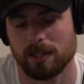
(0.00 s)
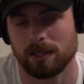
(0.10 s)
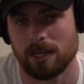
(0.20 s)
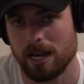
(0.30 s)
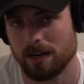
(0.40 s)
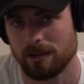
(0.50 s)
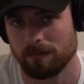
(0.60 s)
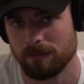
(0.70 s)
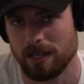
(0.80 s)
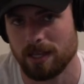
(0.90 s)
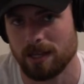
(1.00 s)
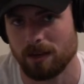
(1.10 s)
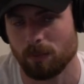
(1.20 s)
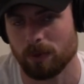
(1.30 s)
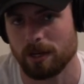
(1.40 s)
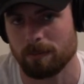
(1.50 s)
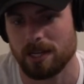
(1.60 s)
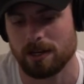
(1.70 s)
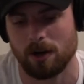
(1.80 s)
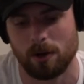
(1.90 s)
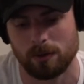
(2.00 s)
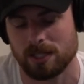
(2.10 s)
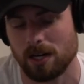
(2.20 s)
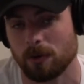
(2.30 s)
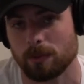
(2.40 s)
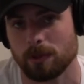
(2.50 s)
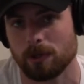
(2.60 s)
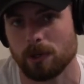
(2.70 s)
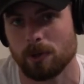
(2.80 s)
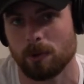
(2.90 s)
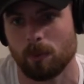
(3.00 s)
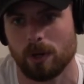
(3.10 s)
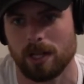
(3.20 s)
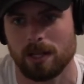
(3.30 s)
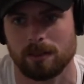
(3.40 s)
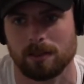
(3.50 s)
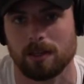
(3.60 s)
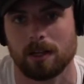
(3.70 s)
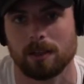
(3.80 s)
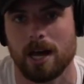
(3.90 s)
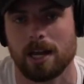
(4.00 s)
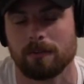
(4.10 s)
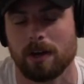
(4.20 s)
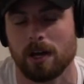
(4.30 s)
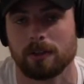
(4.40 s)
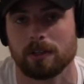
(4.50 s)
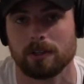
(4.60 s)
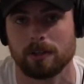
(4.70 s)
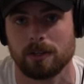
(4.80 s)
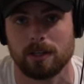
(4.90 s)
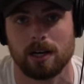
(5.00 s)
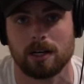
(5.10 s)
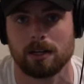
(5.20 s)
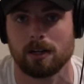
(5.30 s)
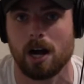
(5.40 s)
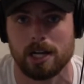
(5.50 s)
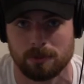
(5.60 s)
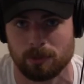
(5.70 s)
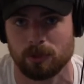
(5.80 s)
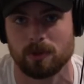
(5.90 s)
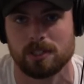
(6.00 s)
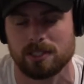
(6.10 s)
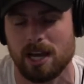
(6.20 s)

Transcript: that Gary Vee would be in a hotel room with a lot of other young entrepreneurs,